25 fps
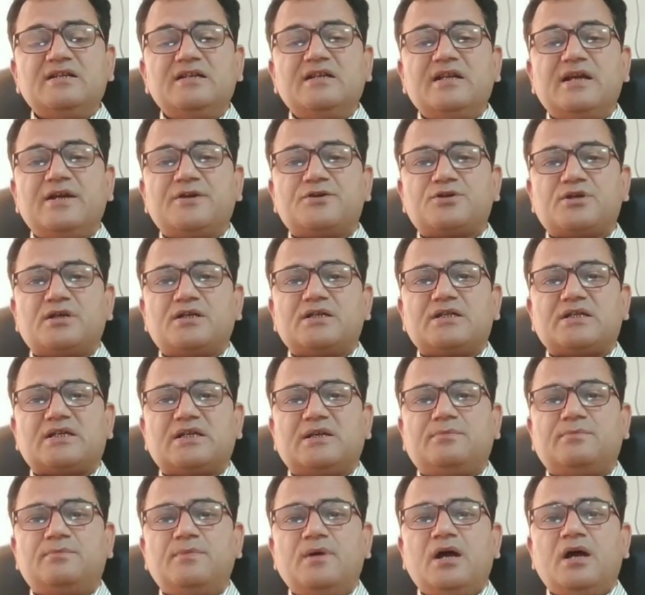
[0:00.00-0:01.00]

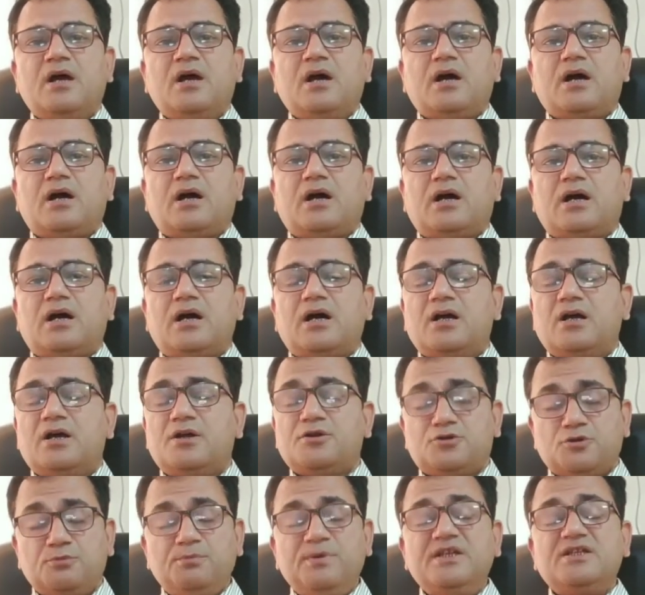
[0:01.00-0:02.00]
relationship
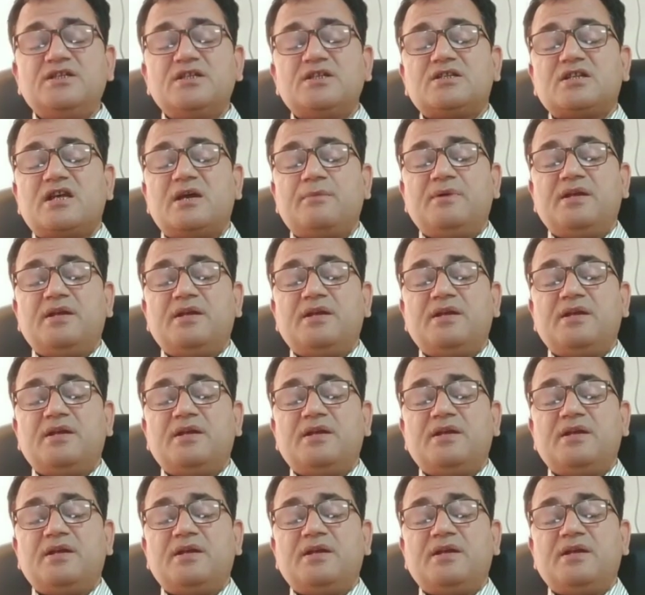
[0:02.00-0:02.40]
to be just,